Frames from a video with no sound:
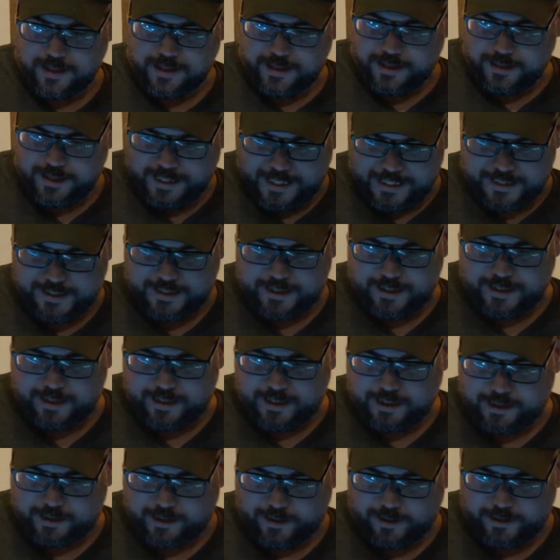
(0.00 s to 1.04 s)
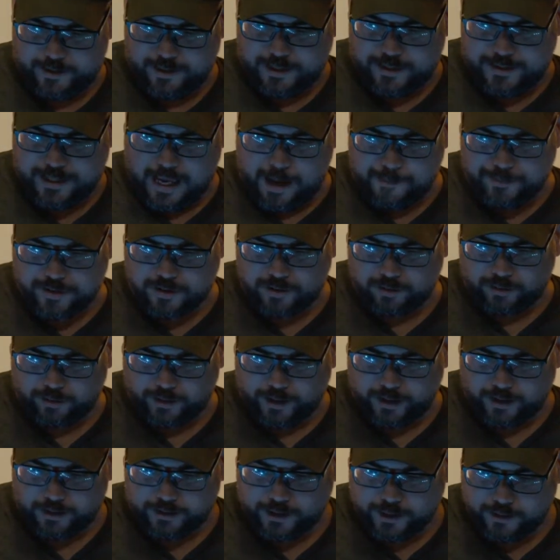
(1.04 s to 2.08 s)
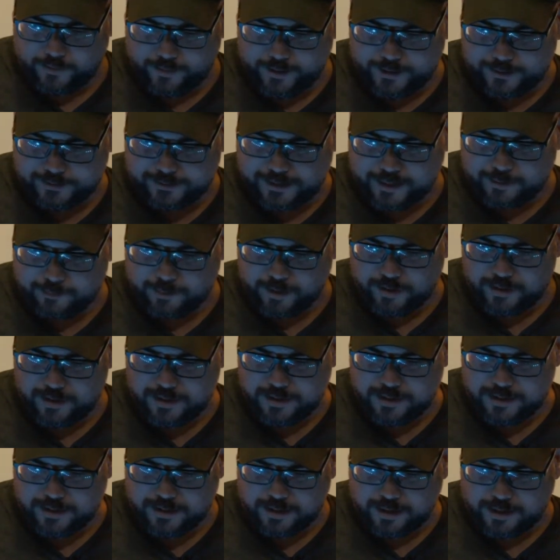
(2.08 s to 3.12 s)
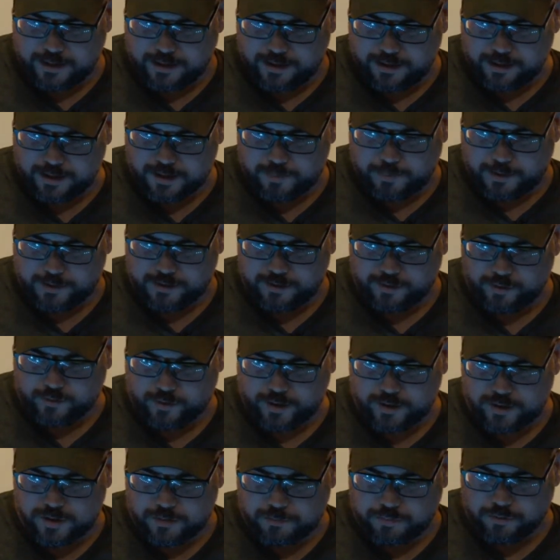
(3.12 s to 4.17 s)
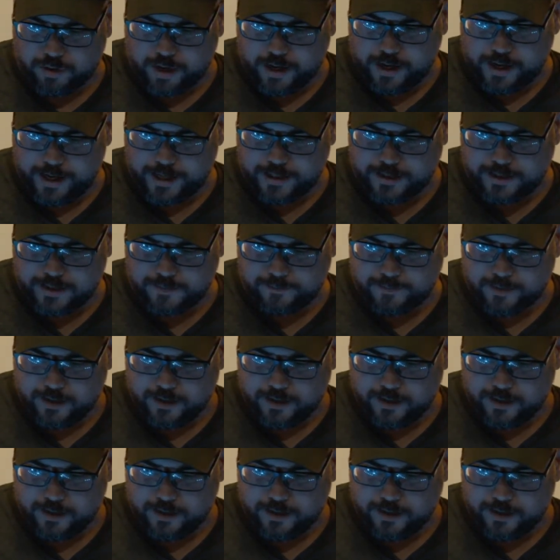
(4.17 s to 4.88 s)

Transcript: they needed a cleric. He is absolutely hilarious, Tamgood says. An unexpected great surprise.